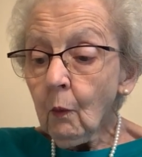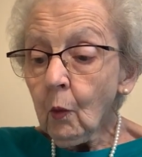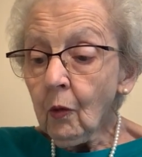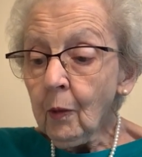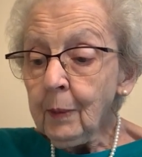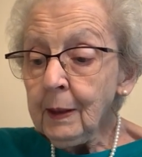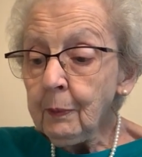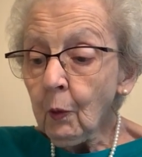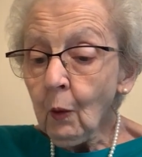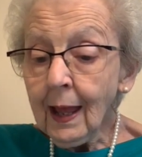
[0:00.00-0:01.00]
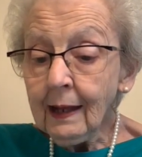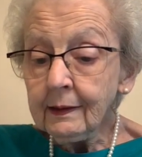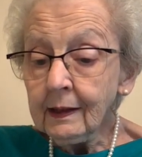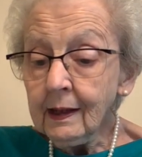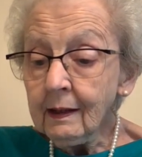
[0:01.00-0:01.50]
Well, the people ran
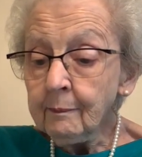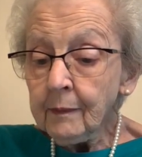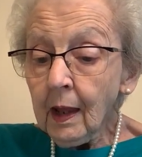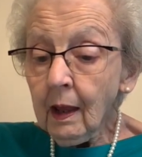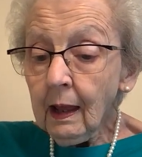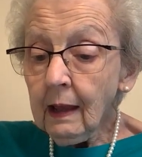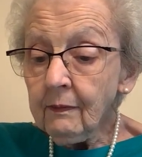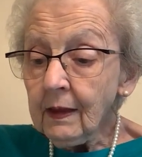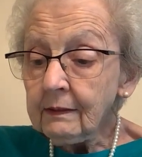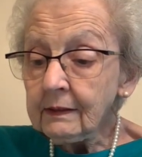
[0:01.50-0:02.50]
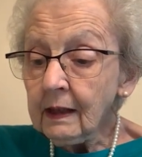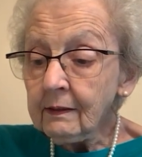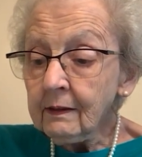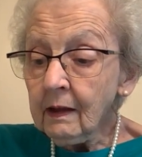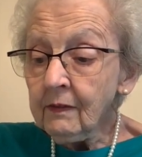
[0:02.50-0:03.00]
to get, and they said,
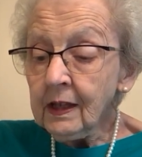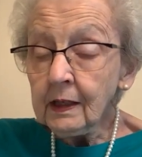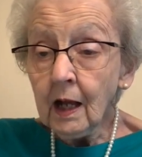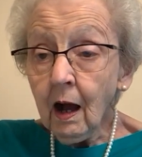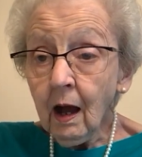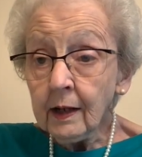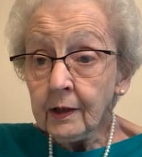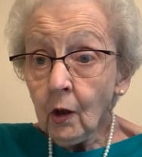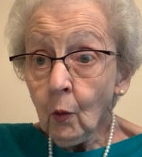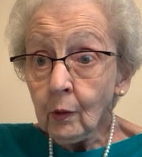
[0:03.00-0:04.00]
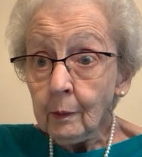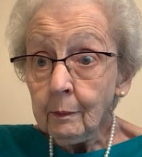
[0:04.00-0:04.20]
then God